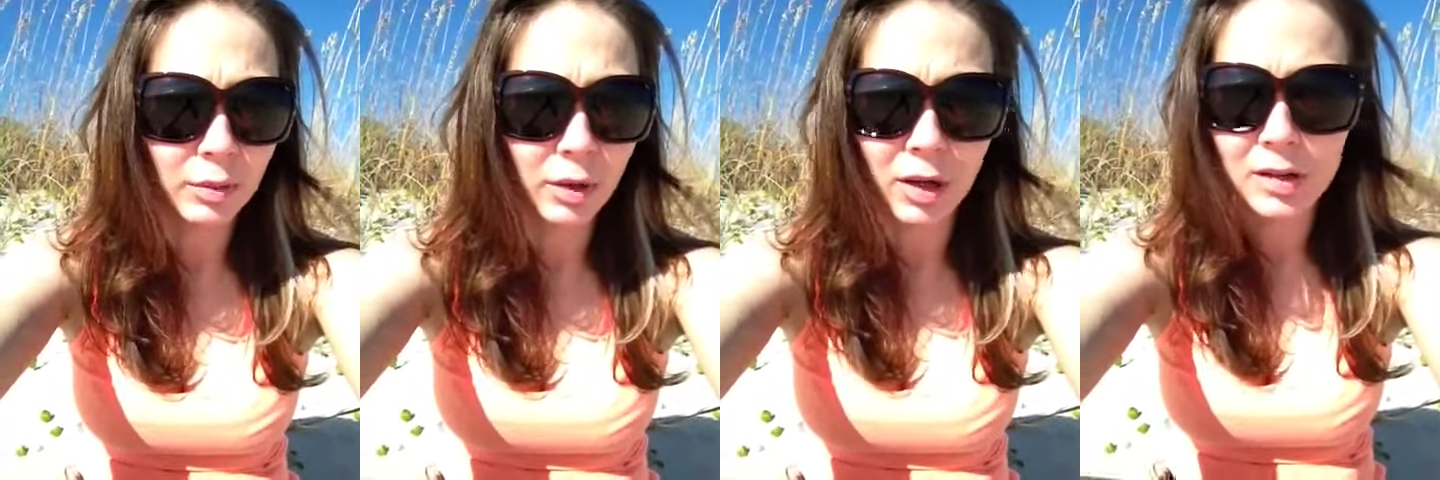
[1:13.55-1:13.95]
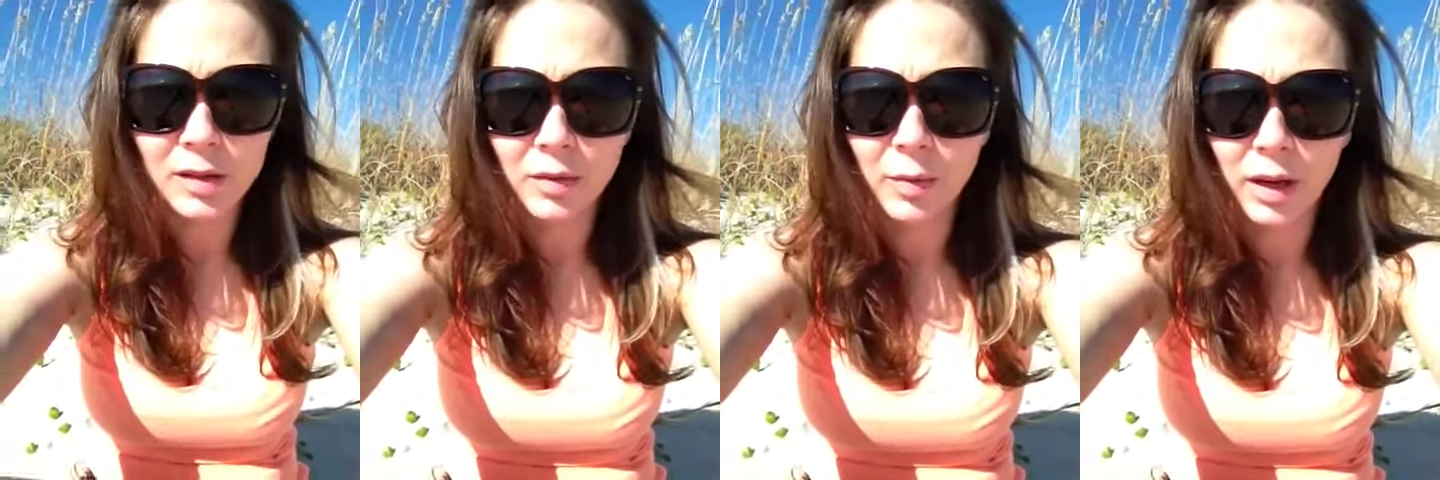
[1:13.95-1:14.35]

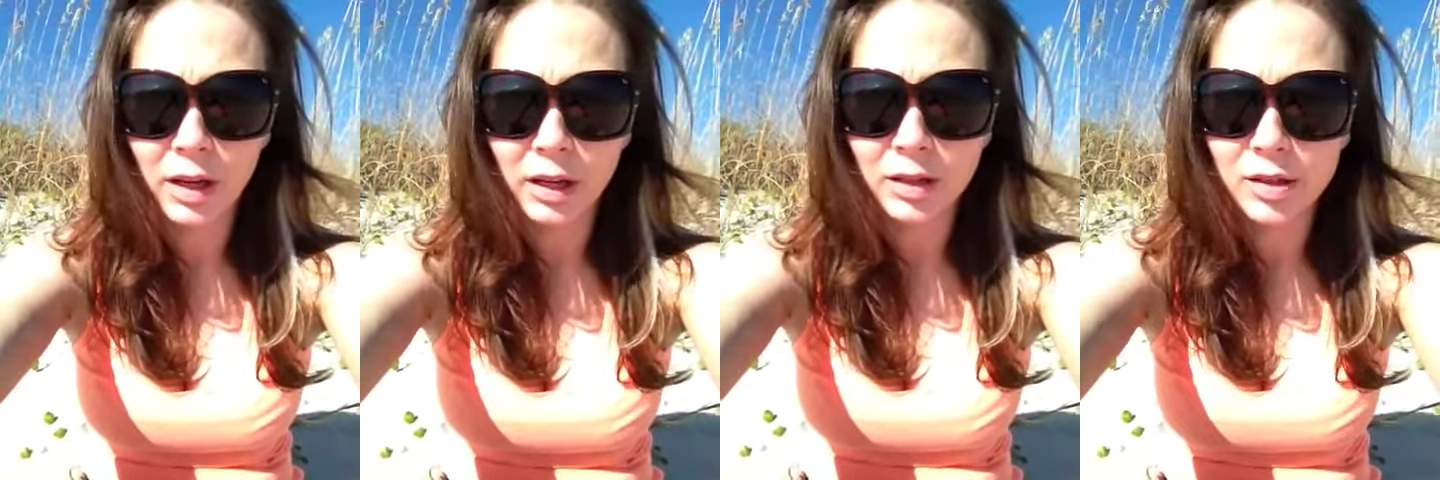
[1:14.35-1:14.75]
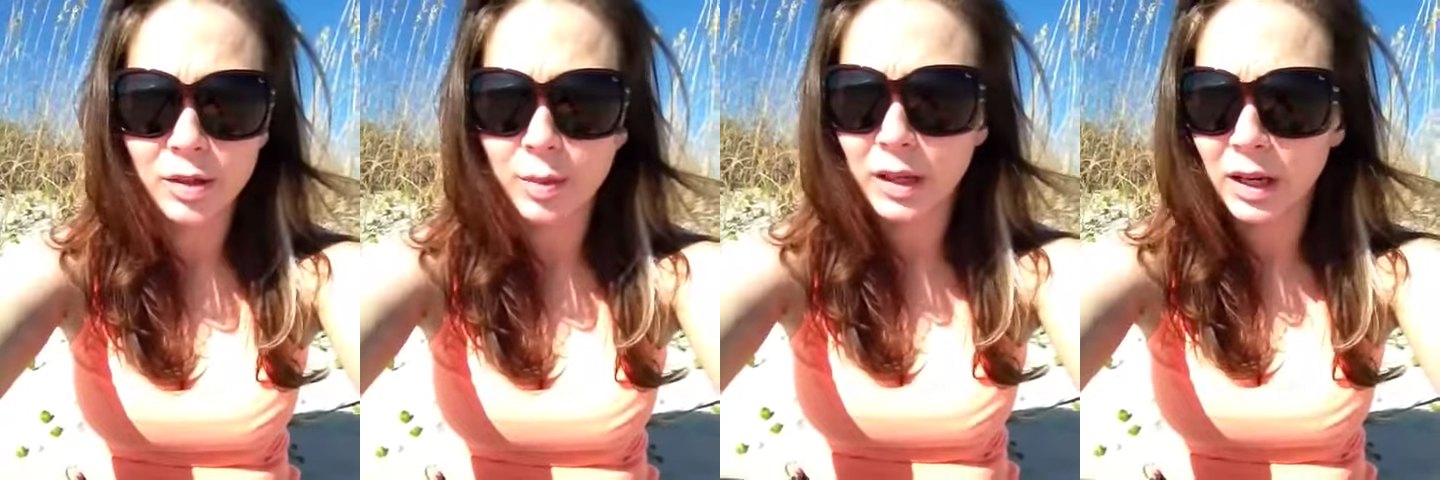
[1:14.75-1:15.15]
because of my
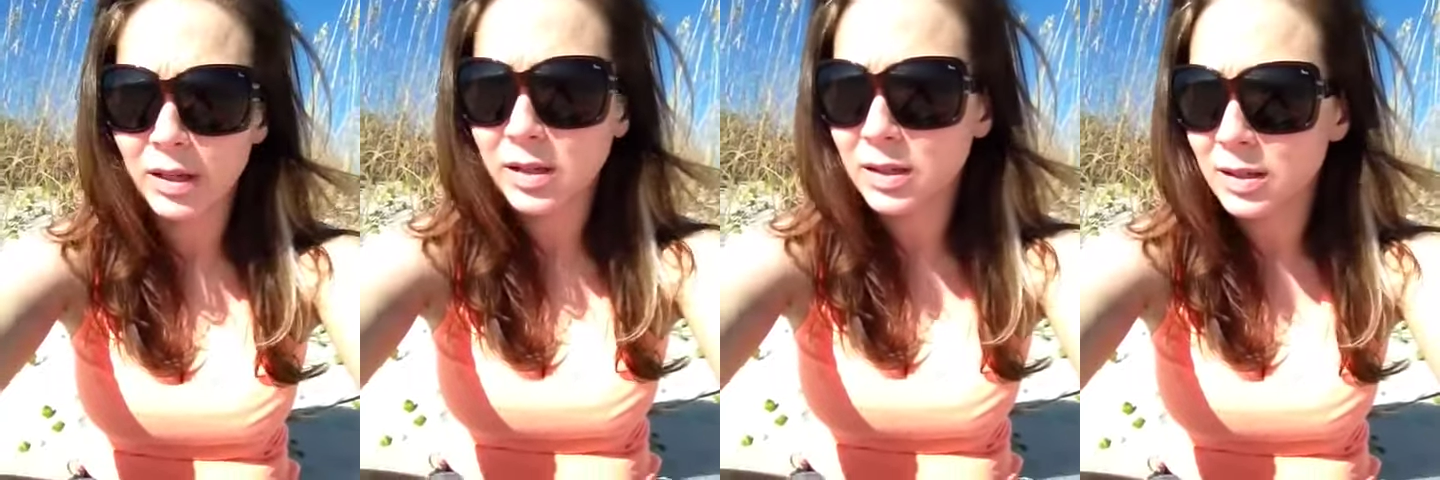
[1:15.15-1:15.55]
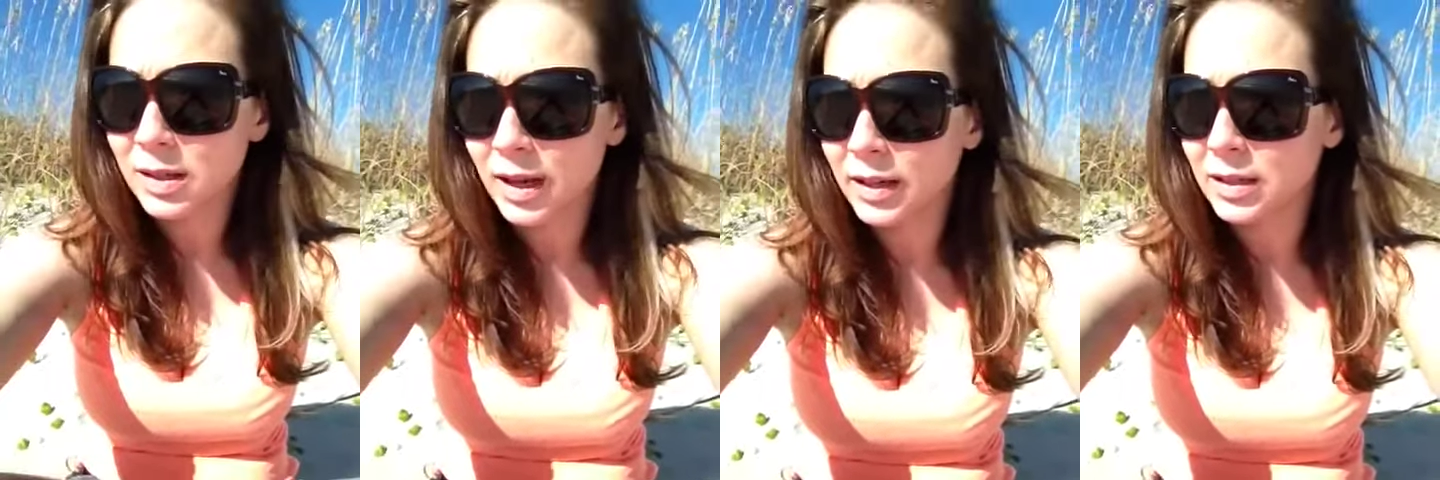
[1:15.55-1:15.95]
GPS
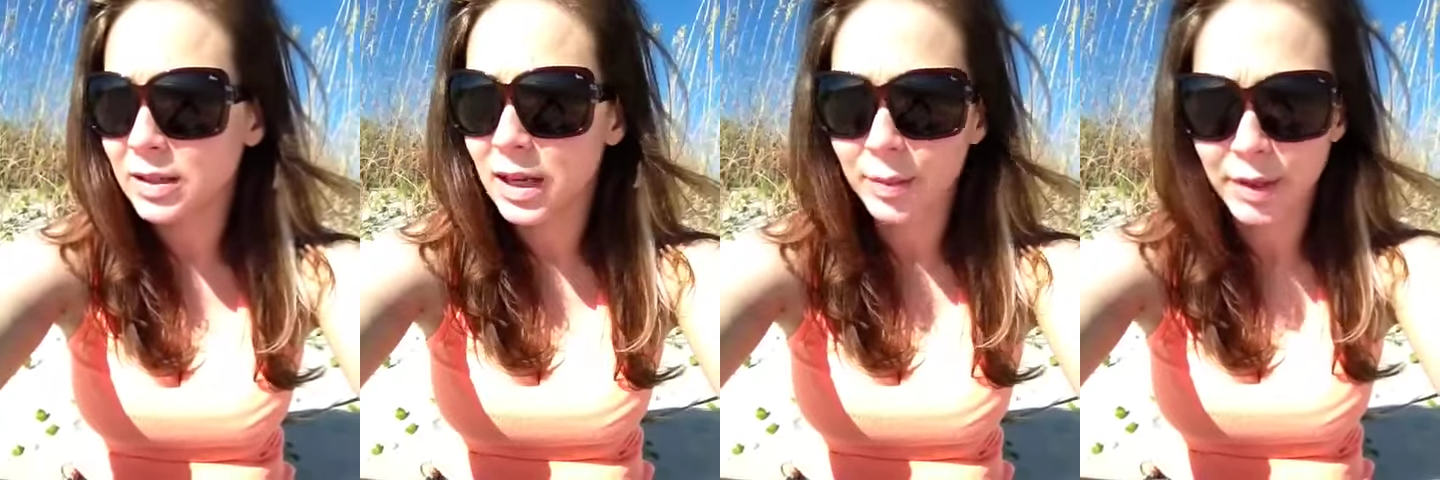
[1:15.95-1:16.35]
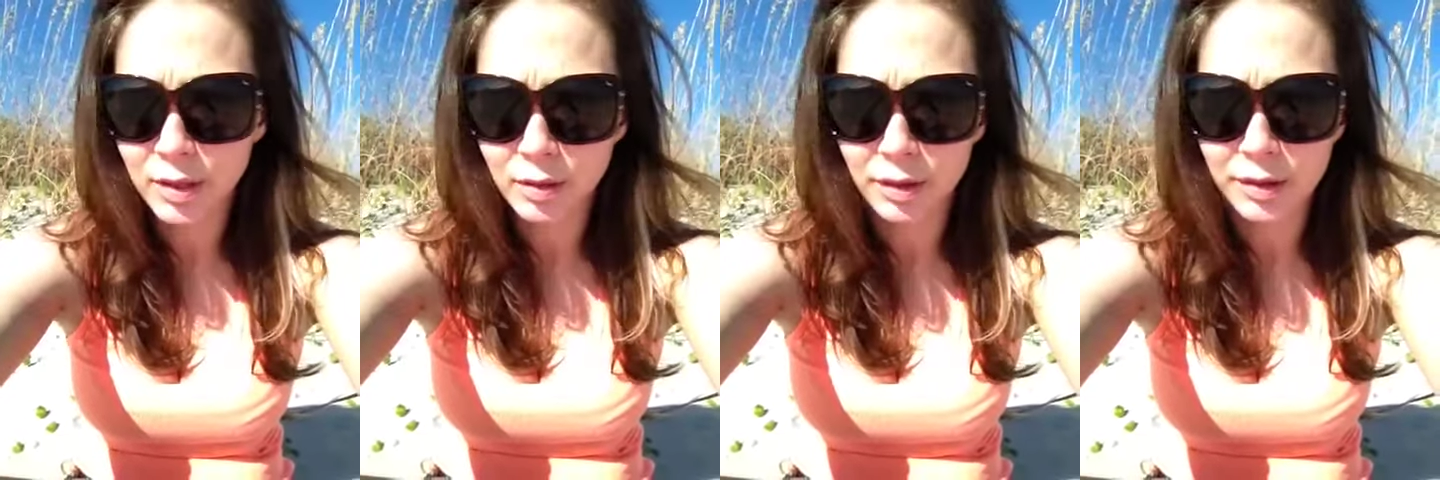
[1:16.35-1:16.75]
deciding to take me
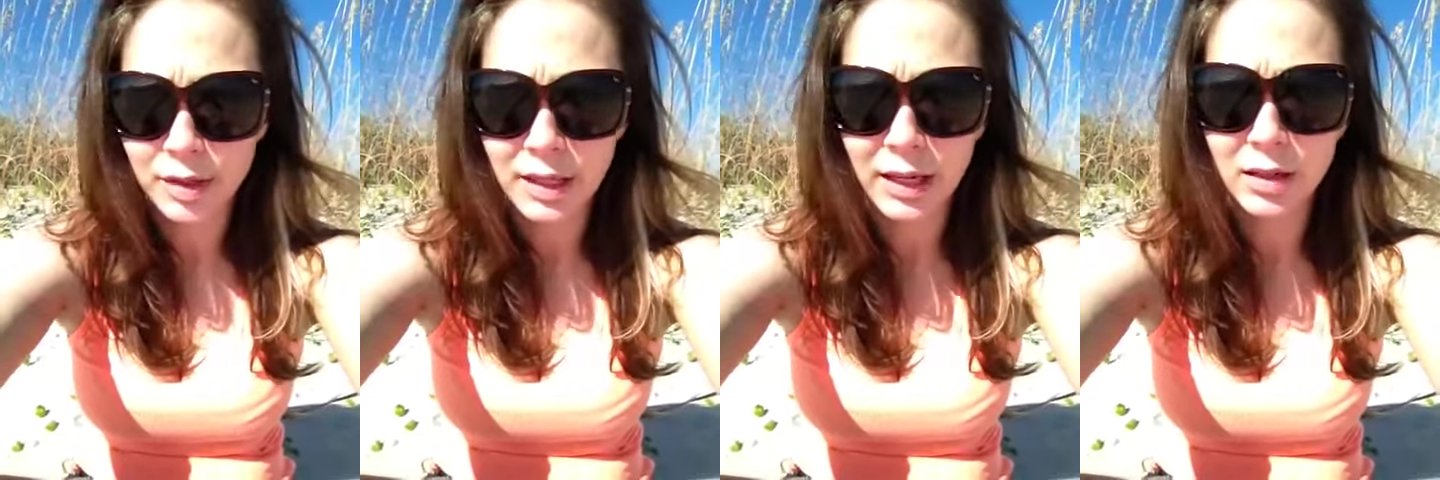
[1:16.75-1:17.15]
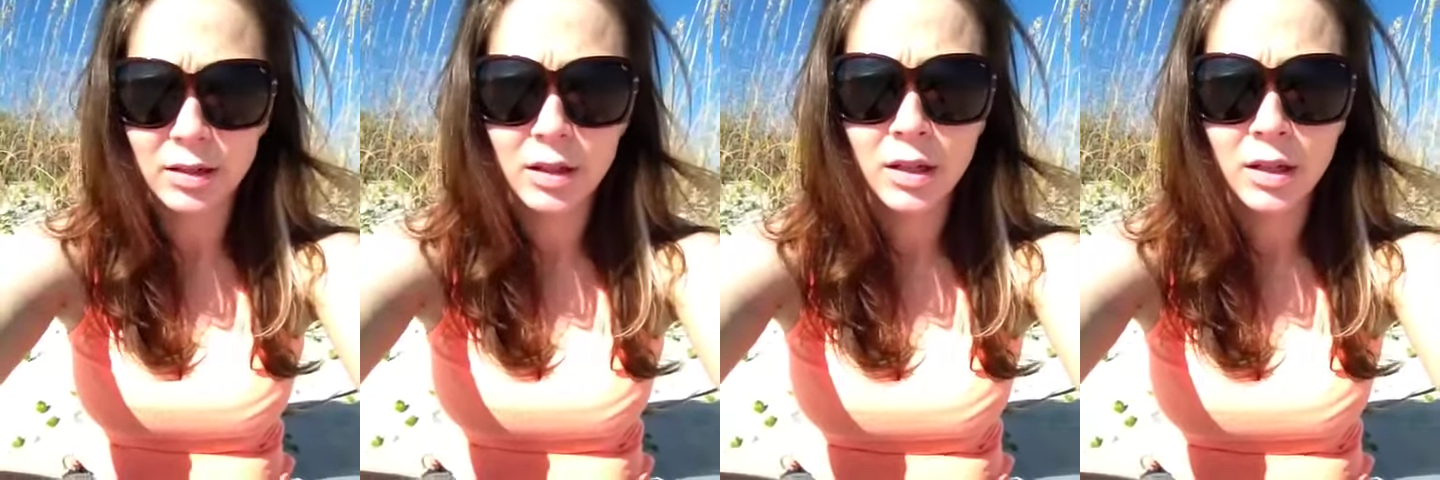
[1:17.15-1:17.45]
to another state.